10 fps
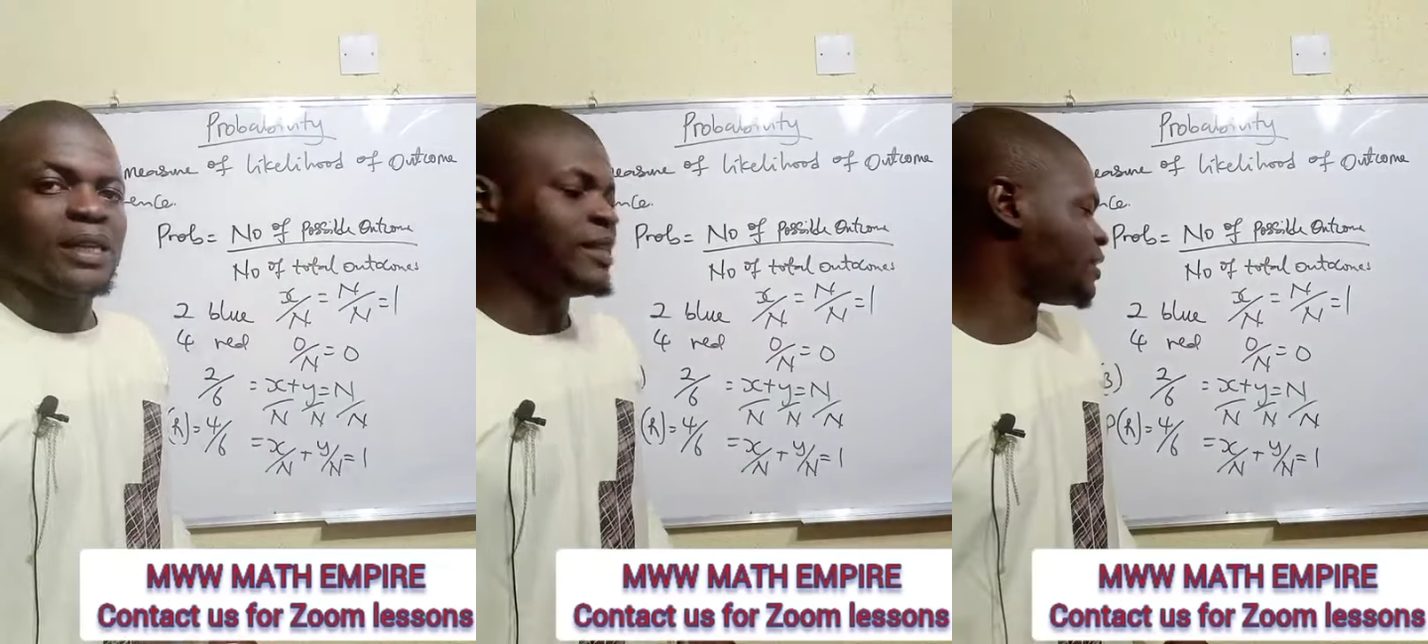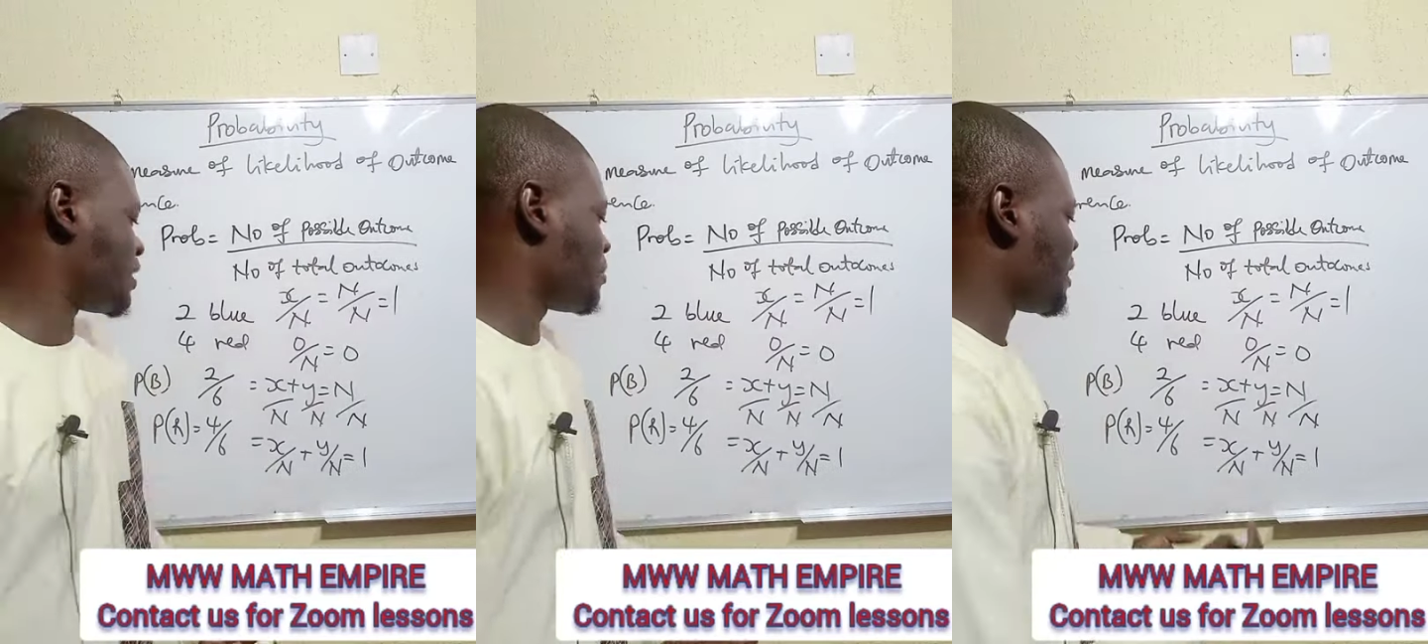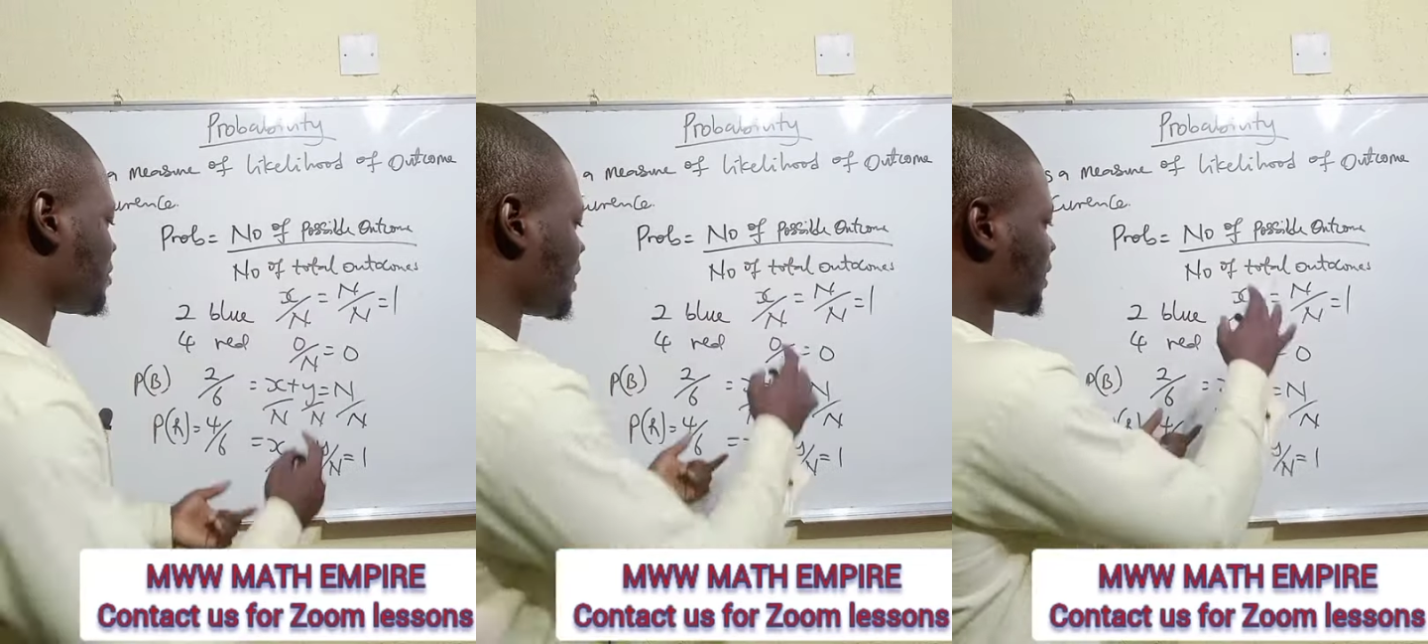This is
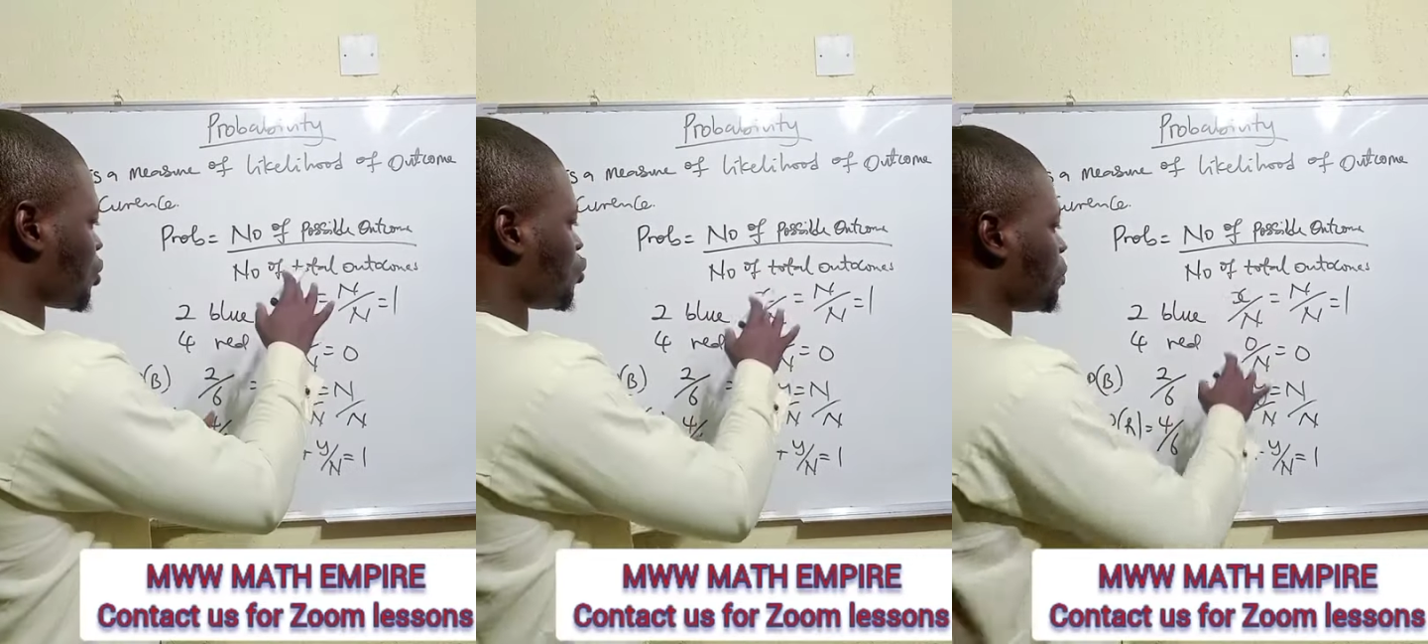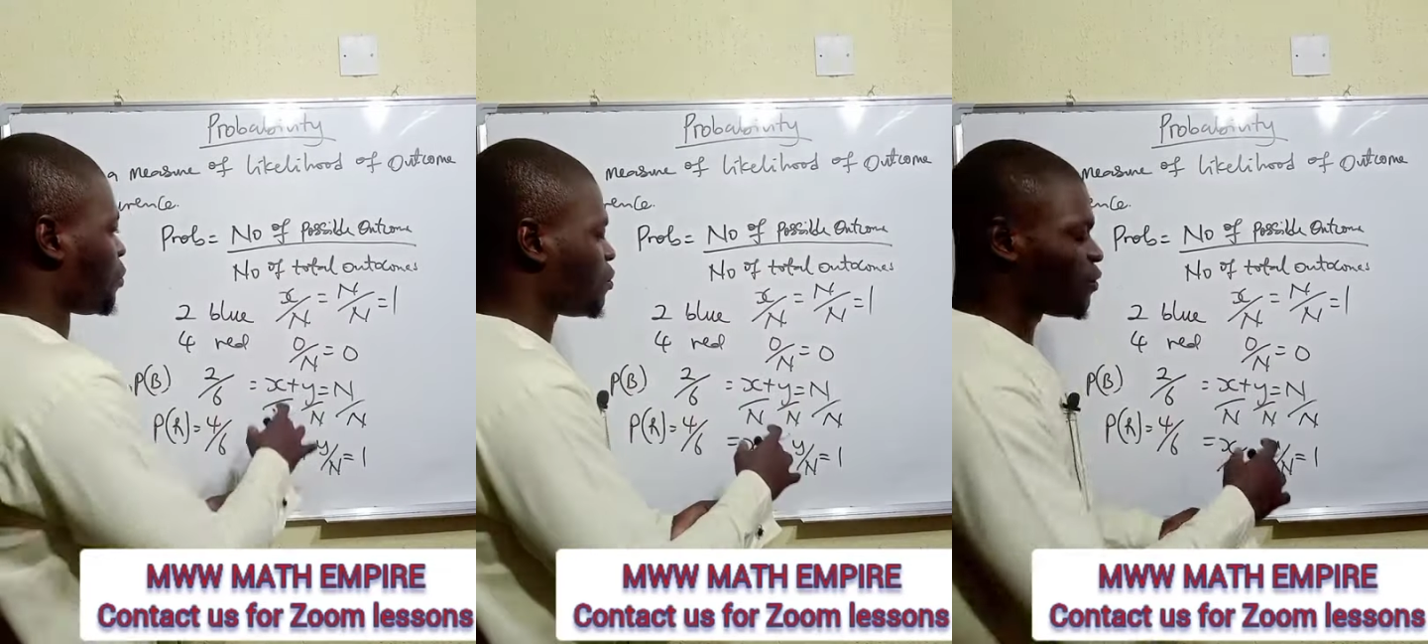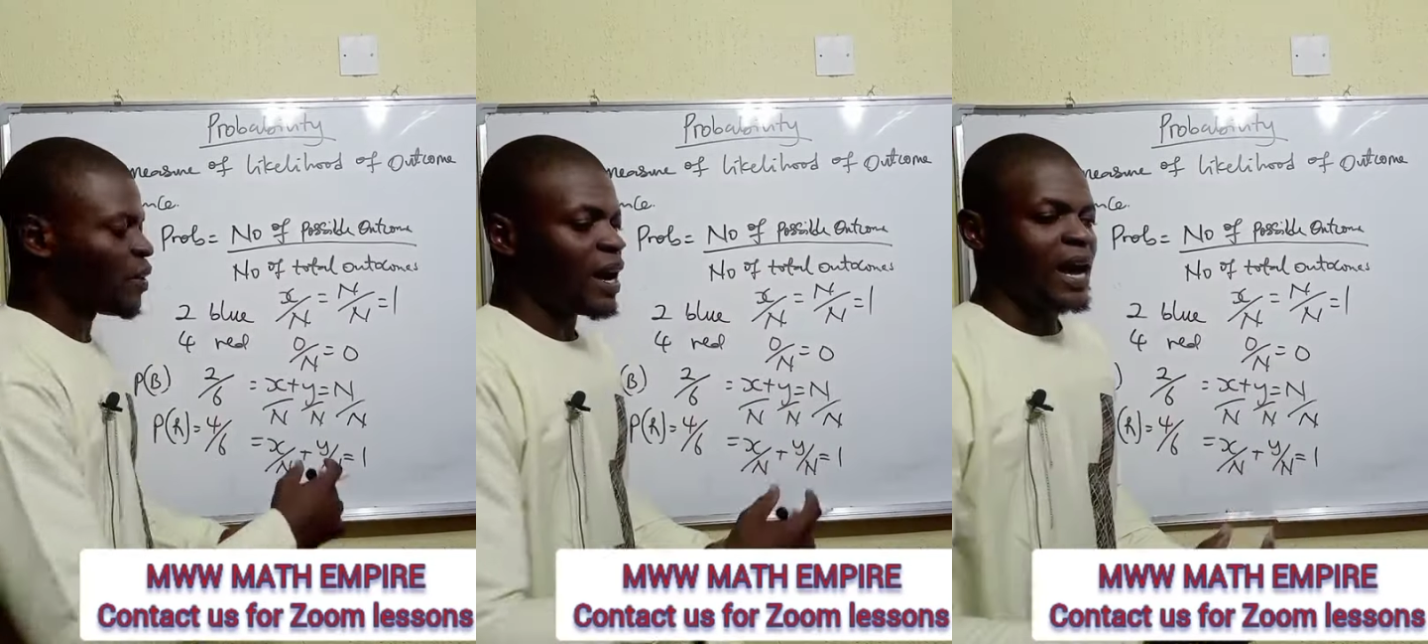mathematical
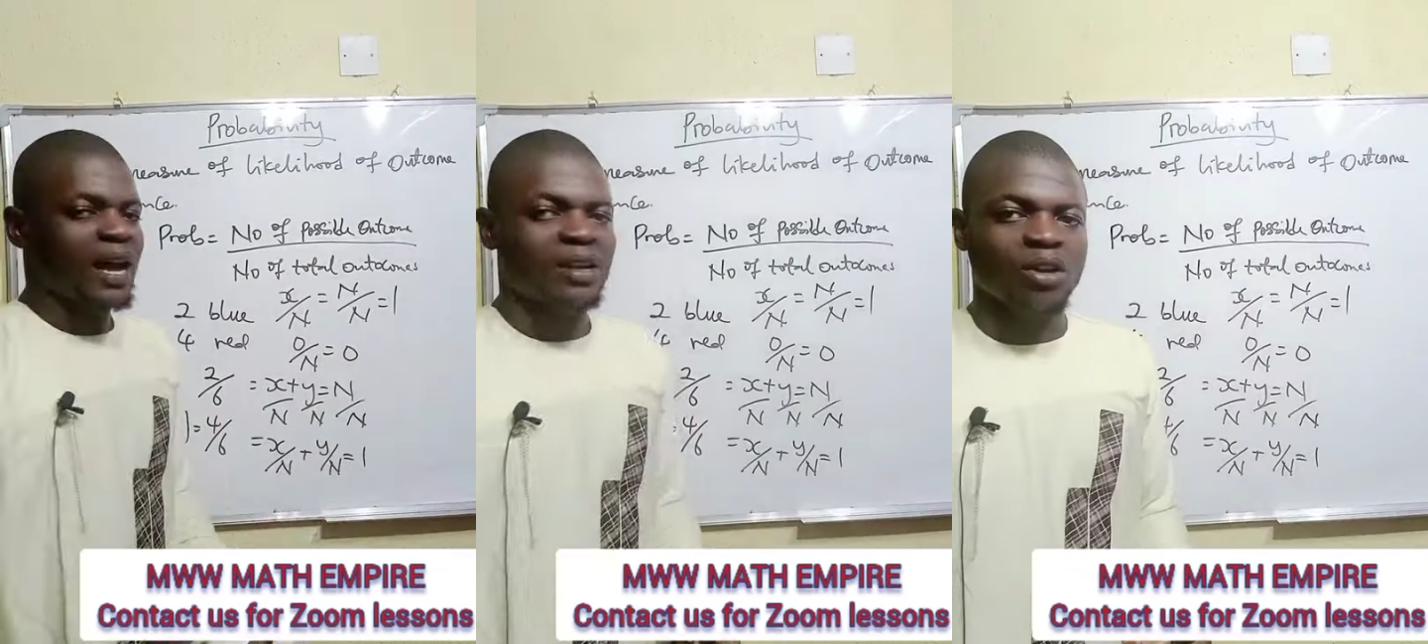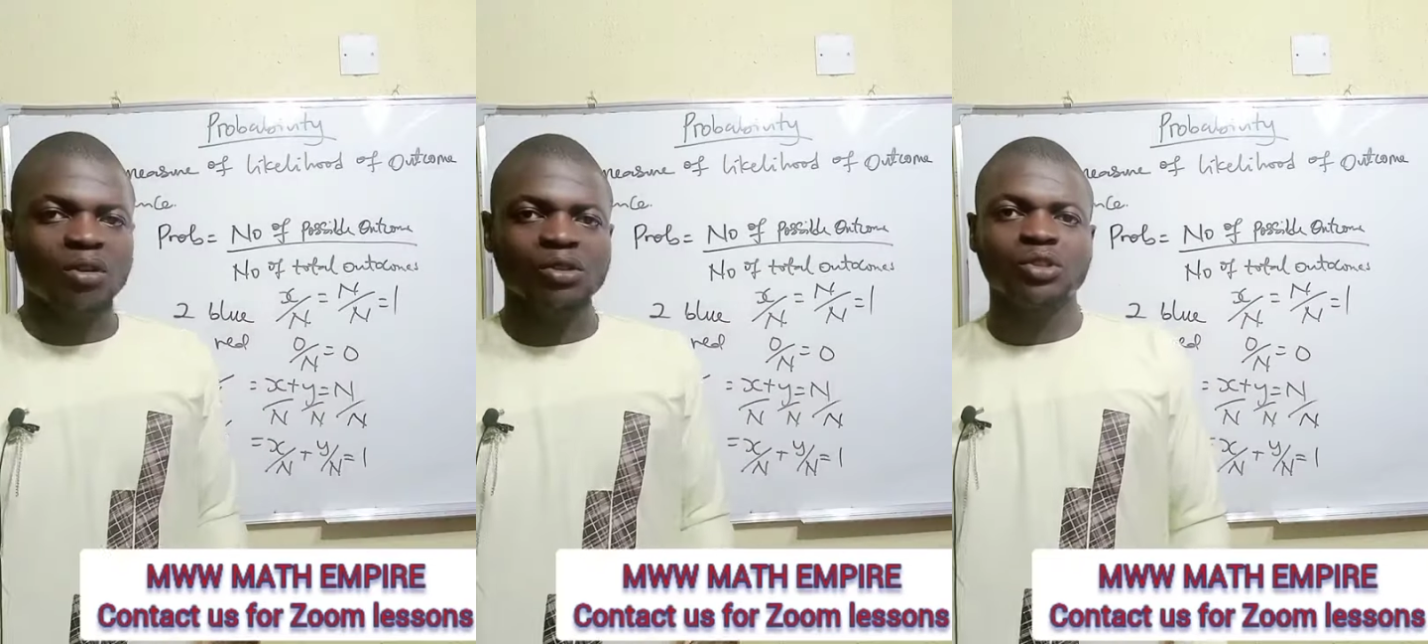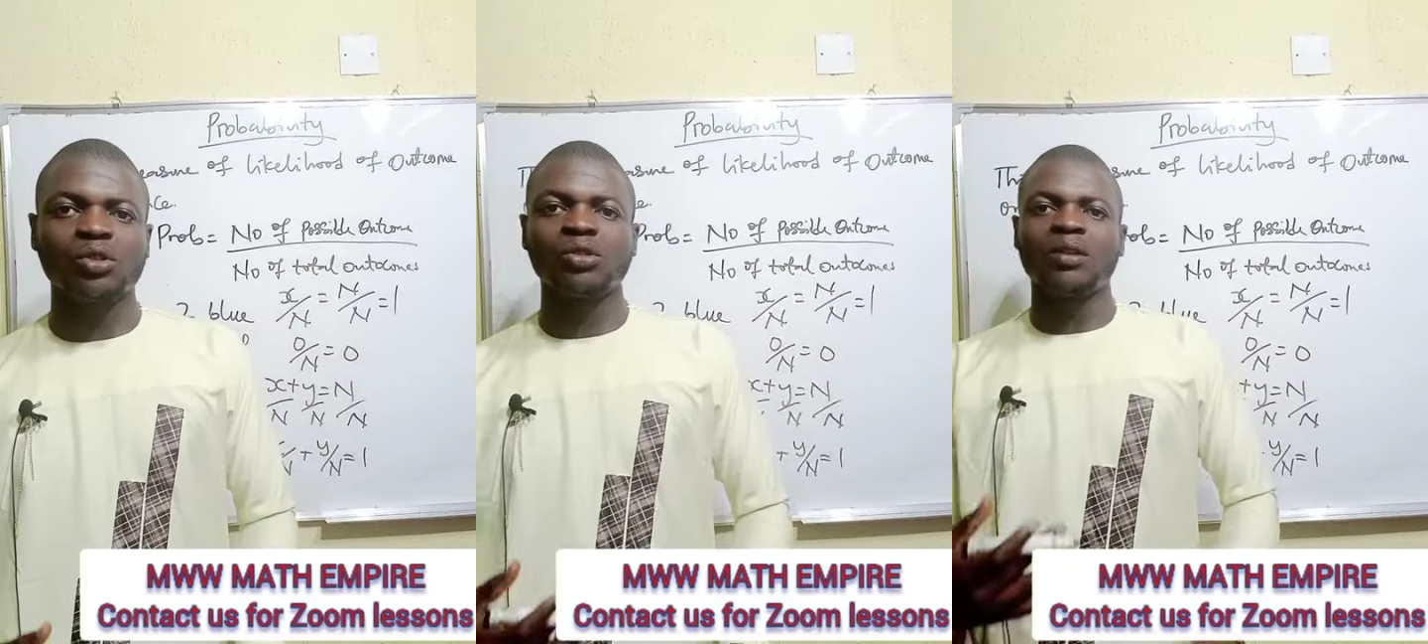proof and
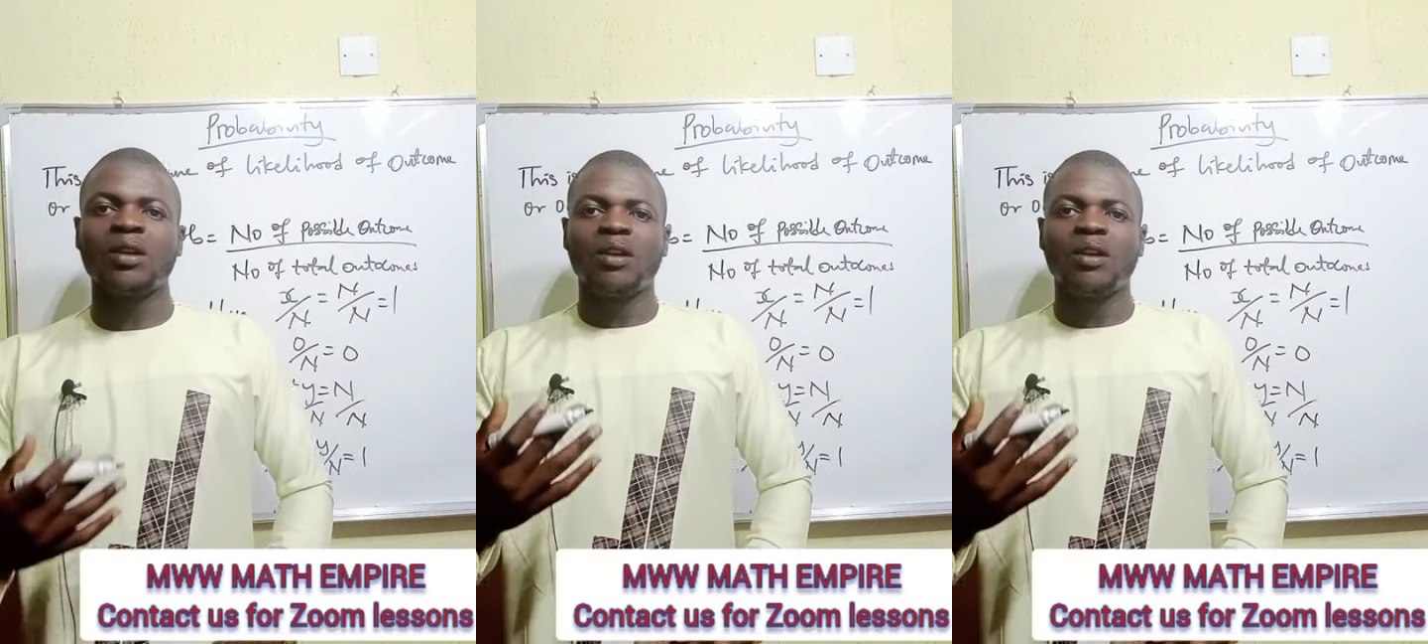also